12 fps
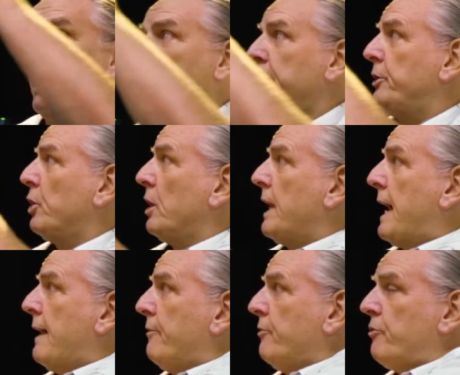and it will
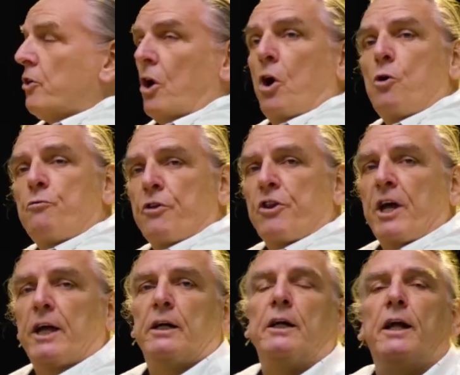land over
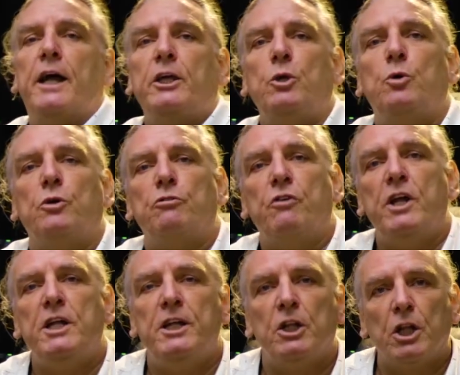there. And you can
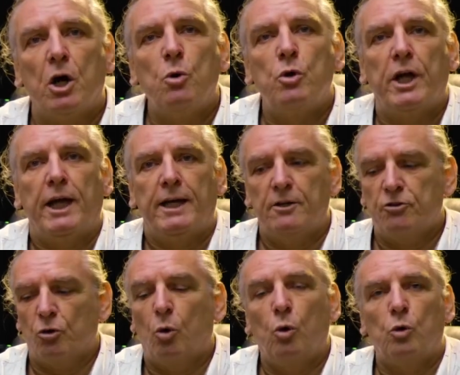really
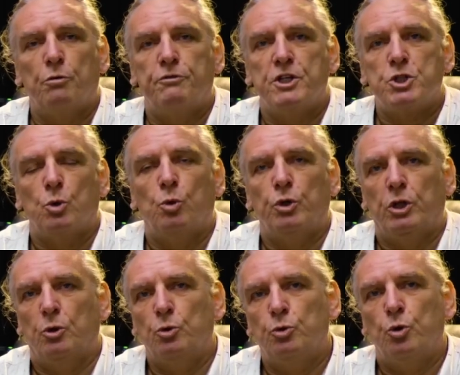locate all of this
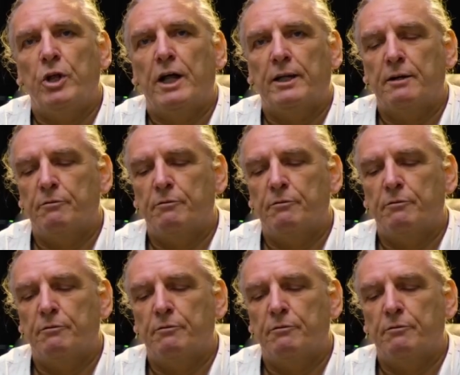audio to that